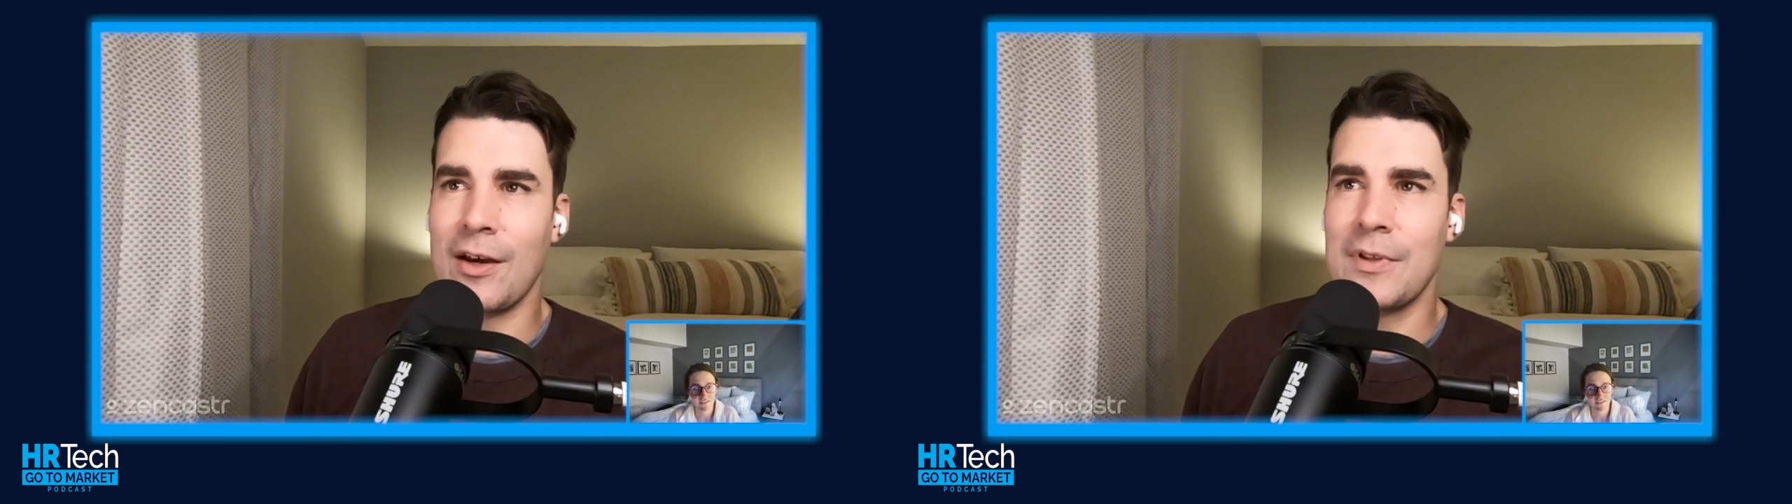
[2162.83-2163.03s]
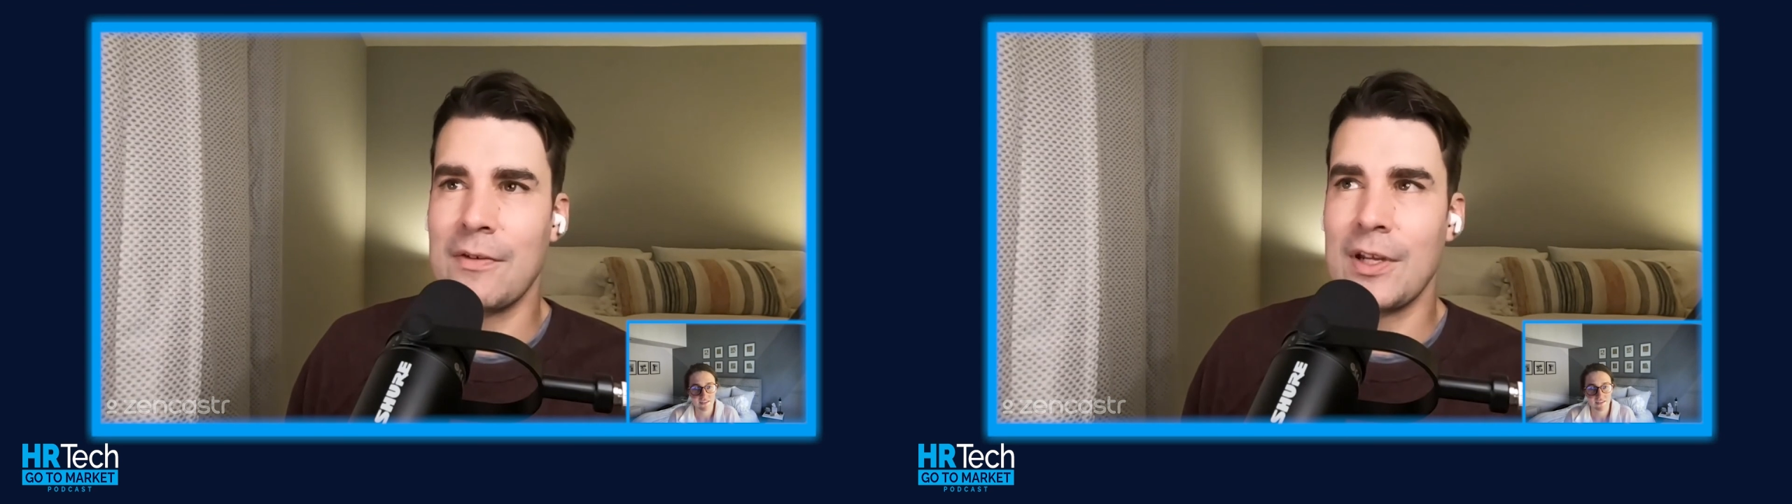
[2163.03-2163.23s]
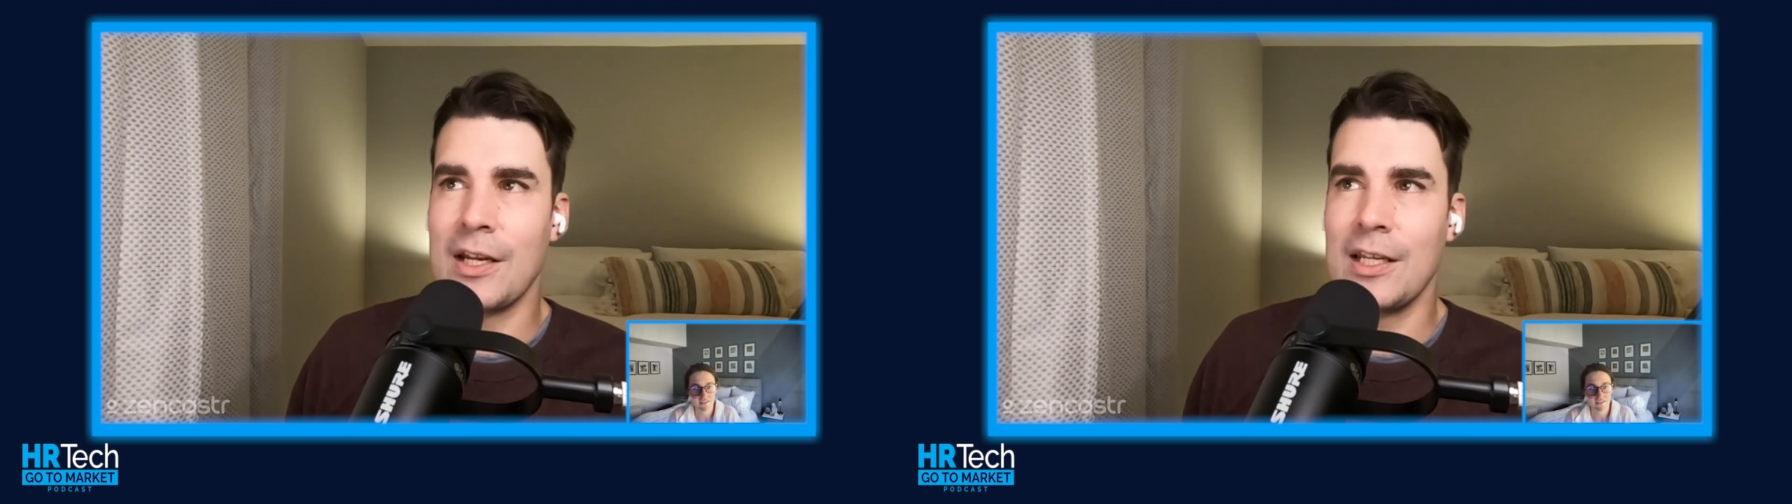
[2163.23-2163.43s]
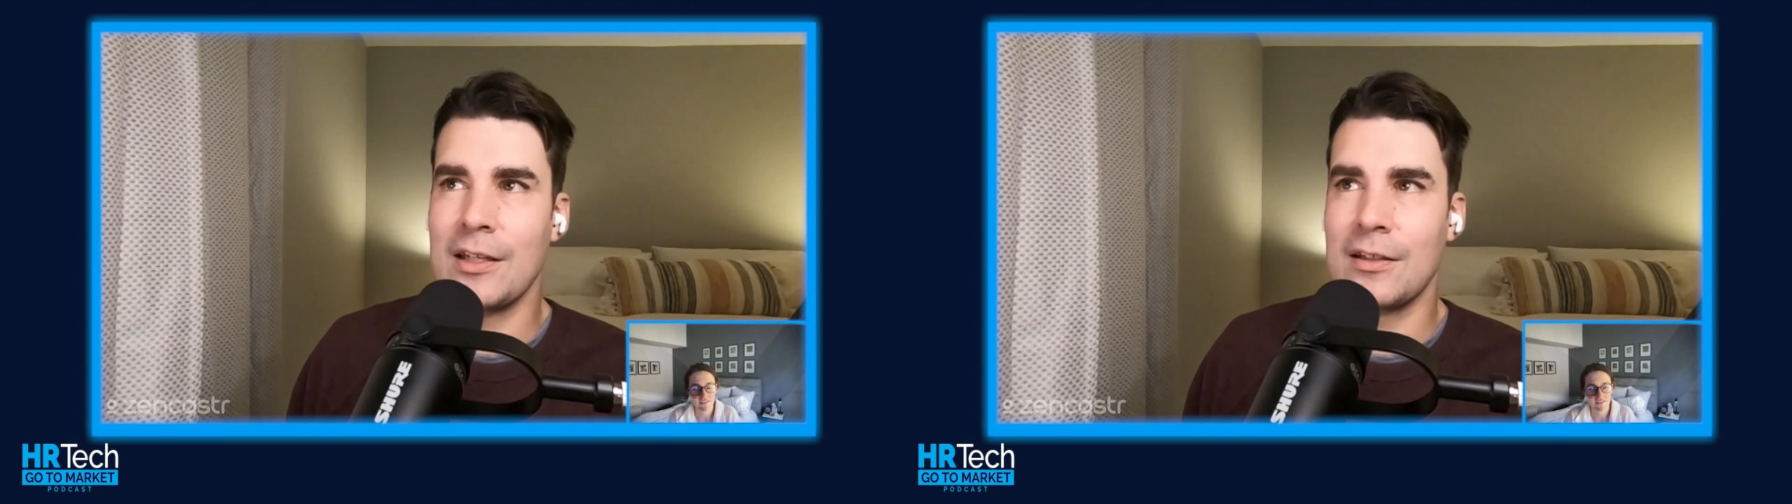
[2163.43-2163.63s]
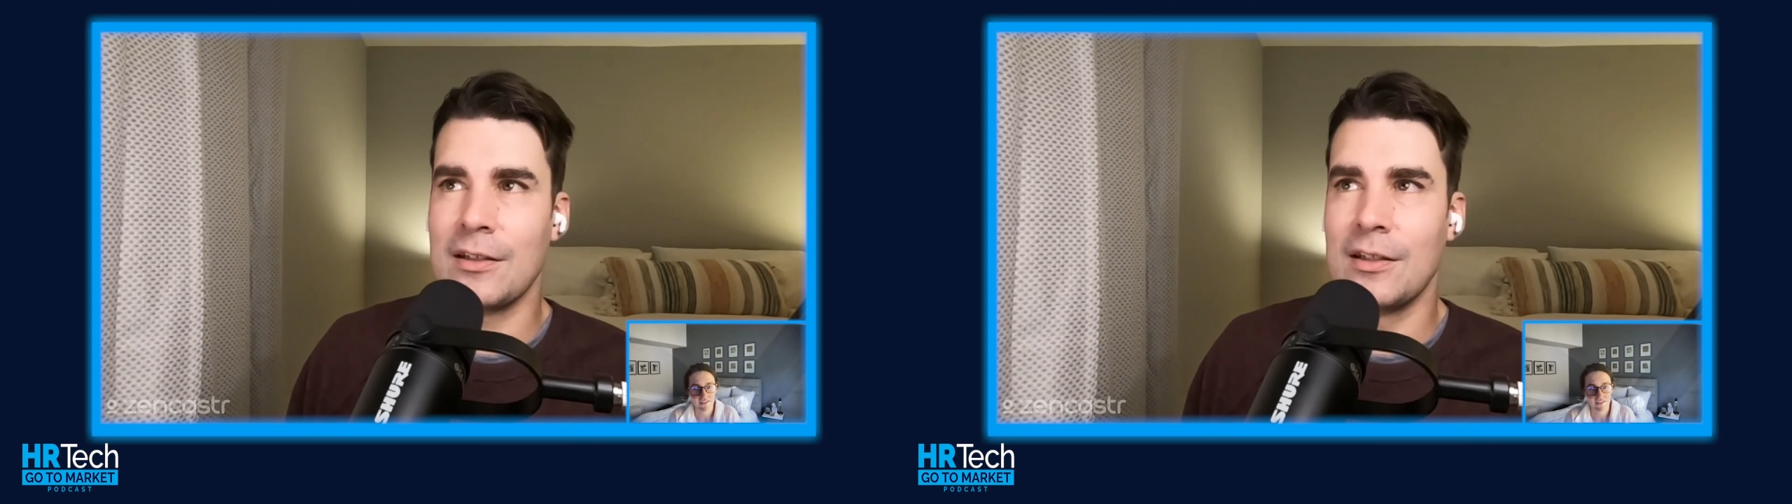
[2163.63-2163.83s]
They've done it.
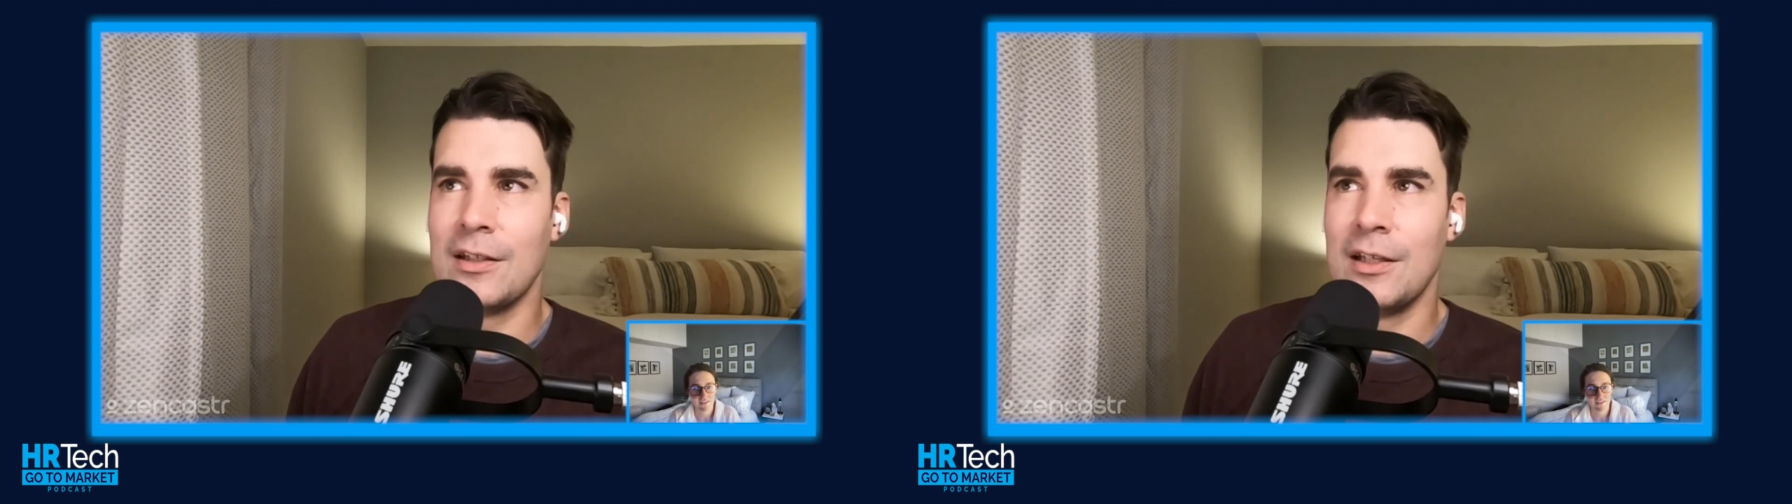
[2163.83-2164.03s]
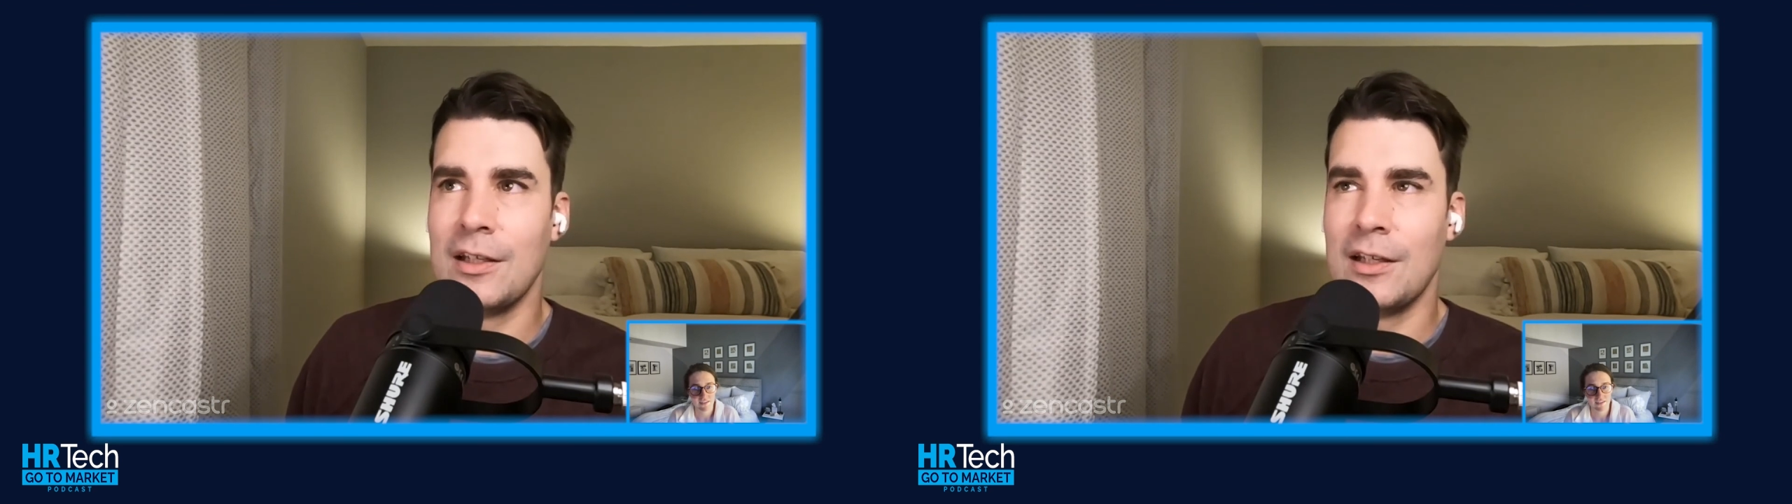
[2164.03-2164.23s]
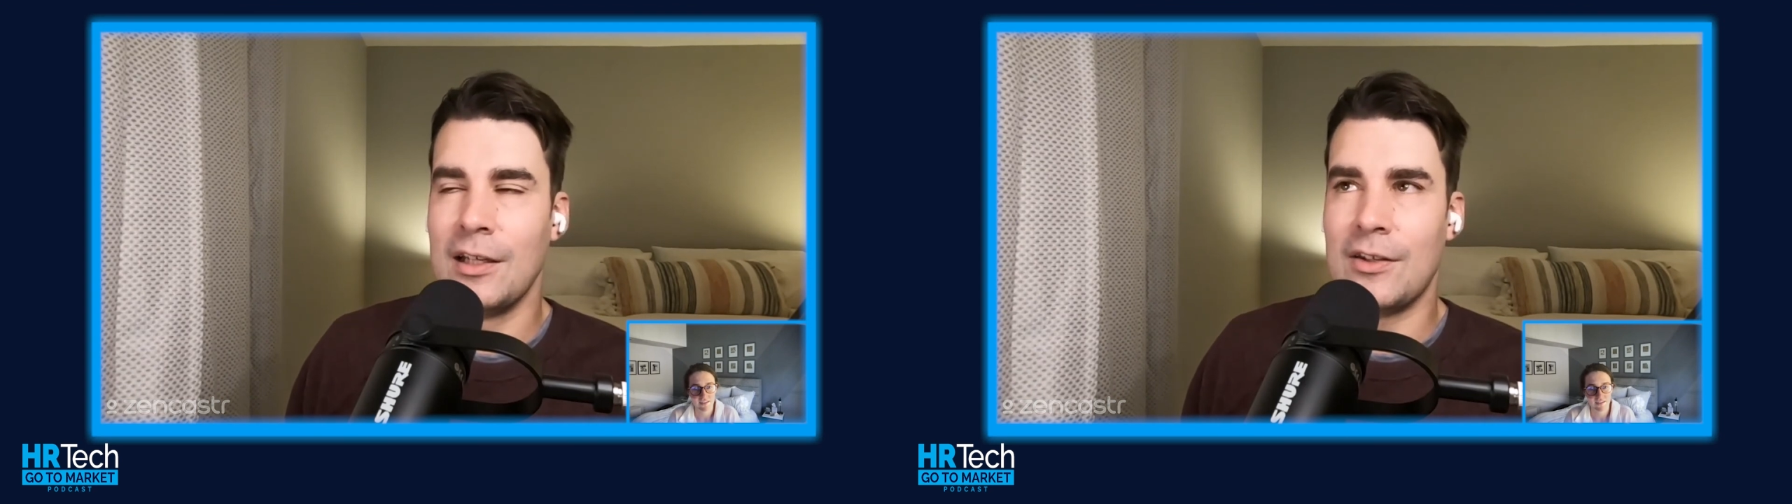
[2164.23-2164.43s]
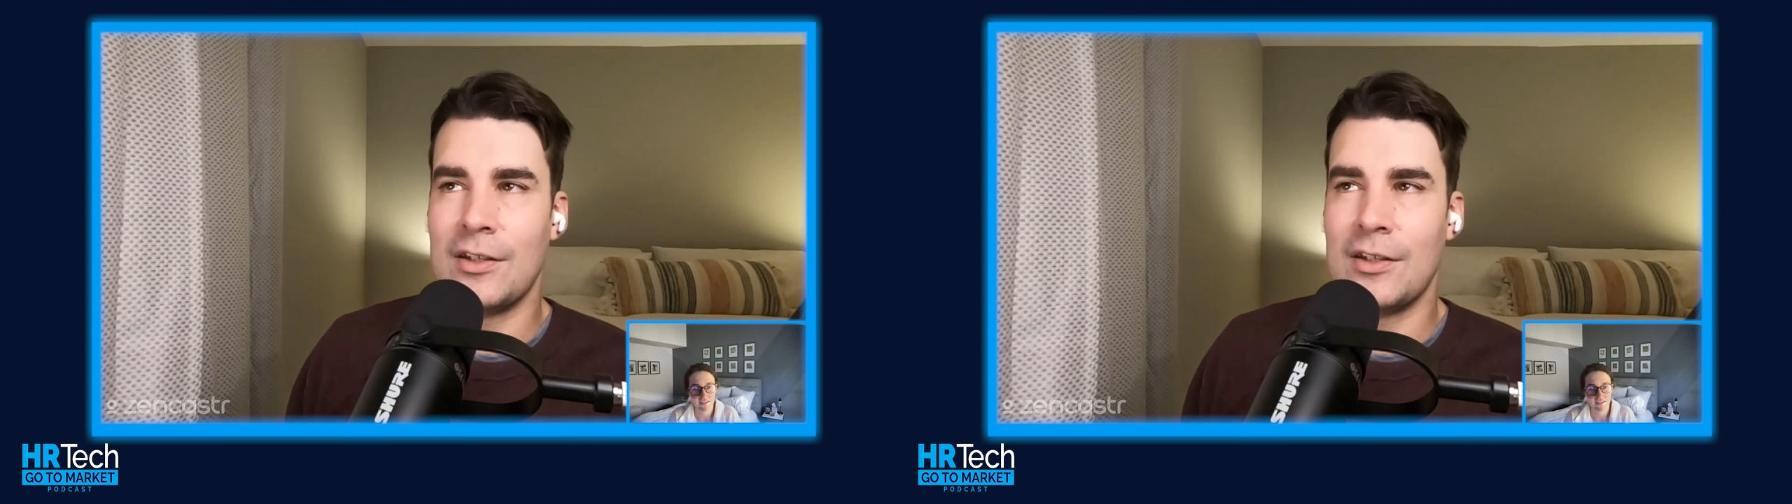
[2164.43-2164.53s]
It's